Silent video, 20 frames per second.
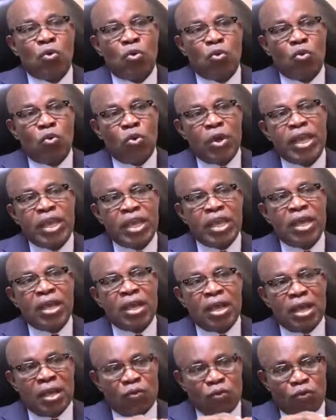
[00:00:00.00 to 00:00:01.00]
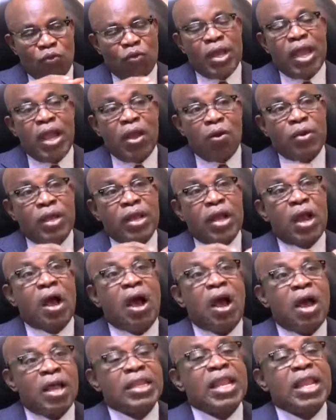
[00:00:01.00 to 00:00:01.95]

where we are